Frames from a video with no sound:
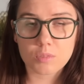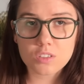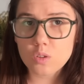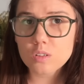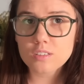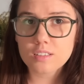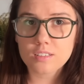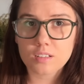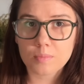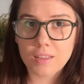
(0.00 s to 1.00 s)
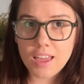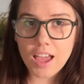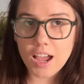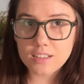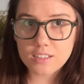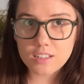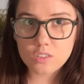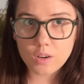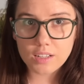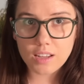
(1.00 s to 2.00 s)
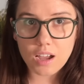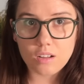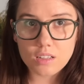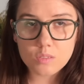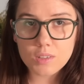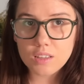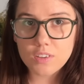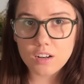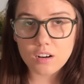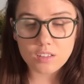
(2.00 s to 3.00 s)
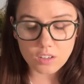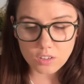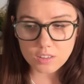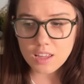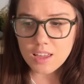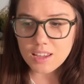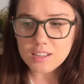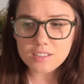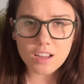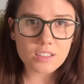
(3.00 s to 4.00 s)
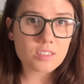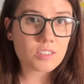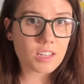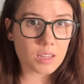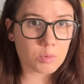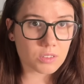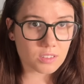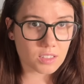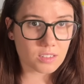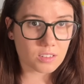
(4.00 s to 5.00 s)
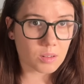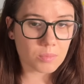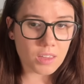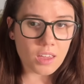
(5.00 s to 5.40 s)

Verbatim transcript: The solar system, as it is right now, as we live it on Earth, is not a stable system.